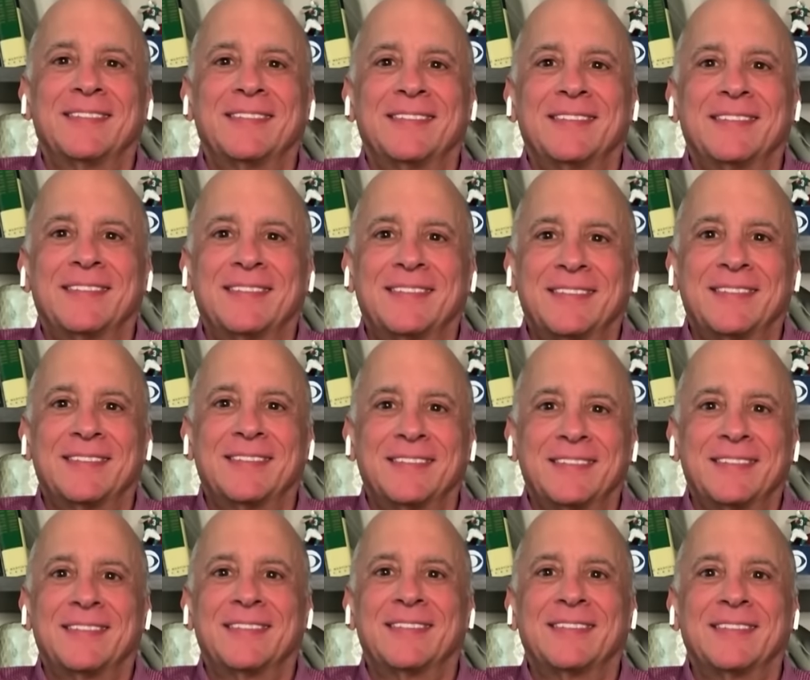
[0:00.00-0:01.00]

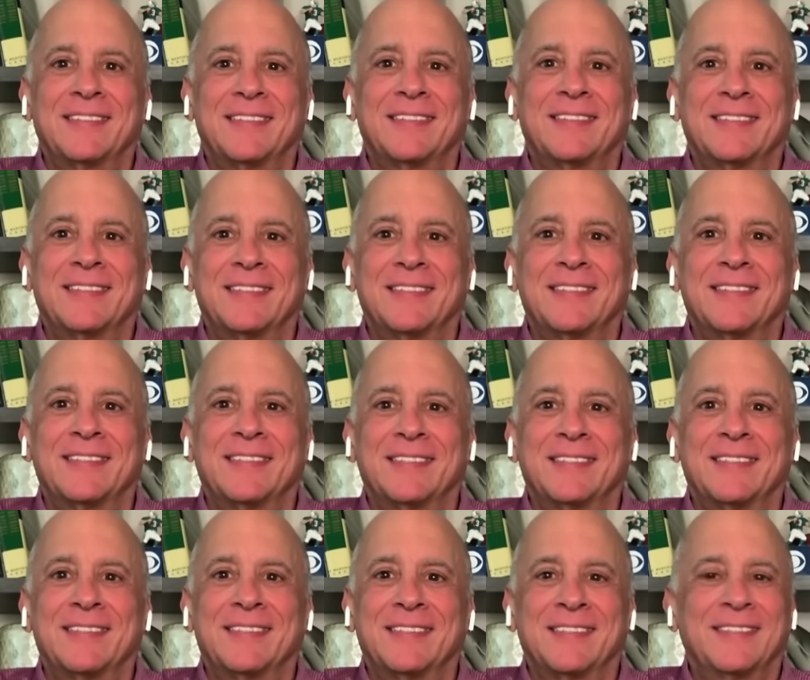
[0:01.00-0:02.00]

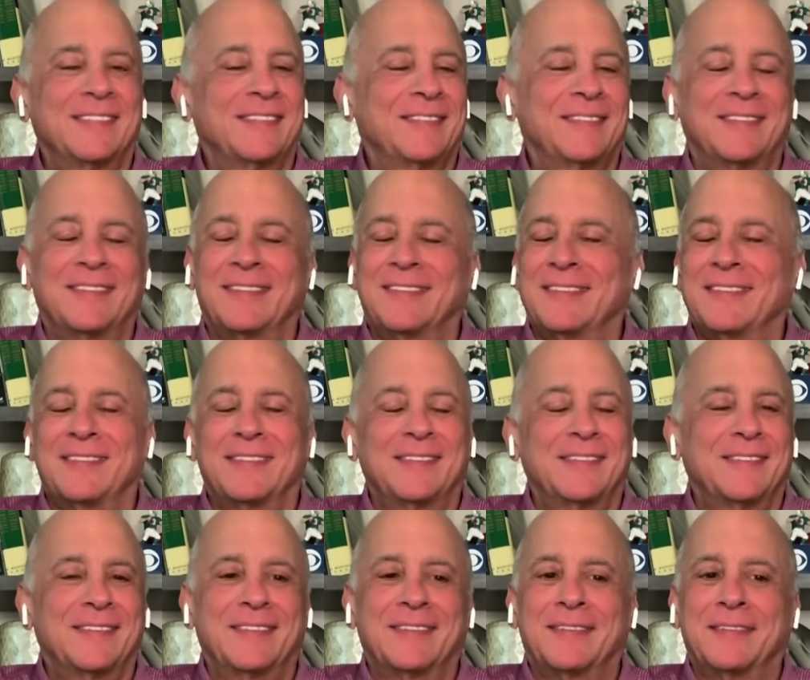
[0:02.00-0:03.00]

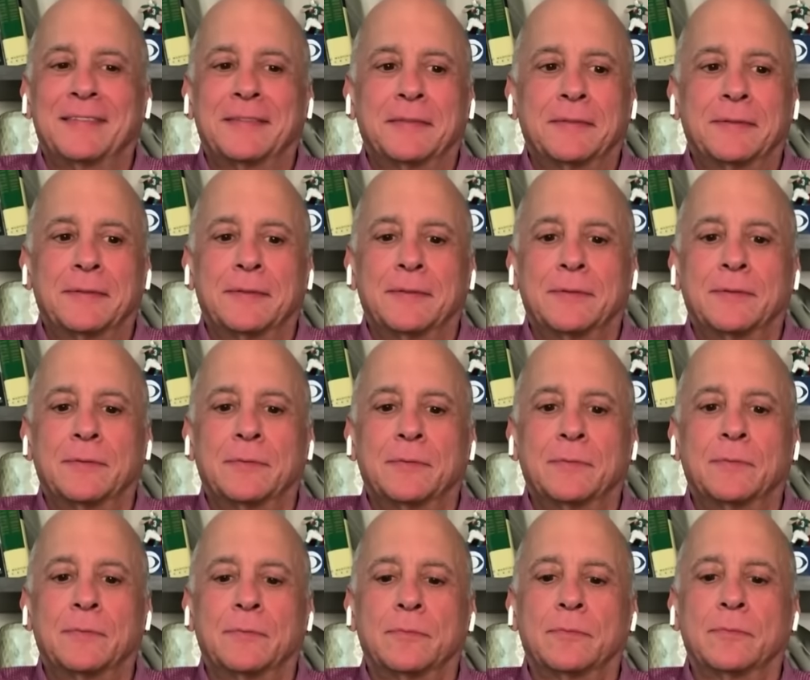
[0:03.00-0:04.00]

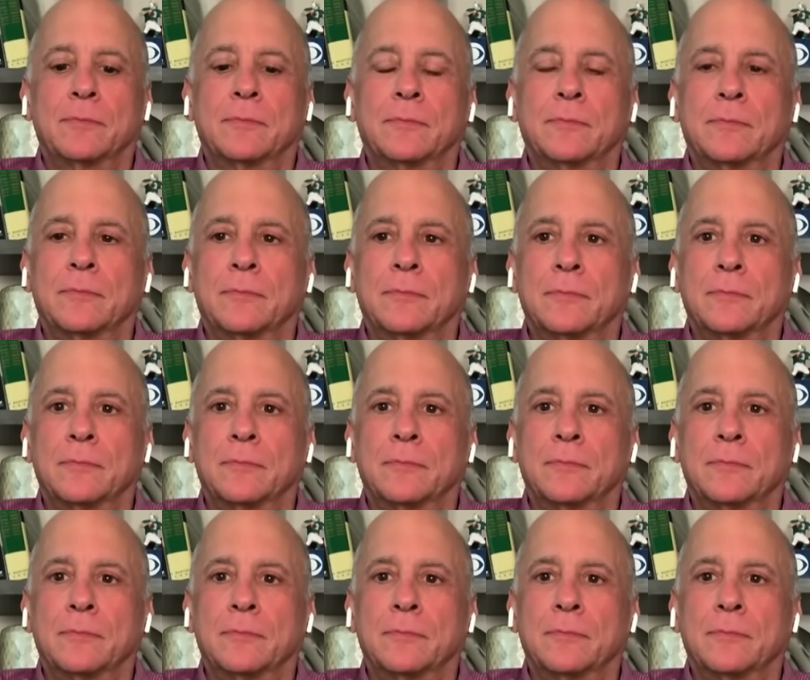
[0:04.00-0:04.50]
(silent)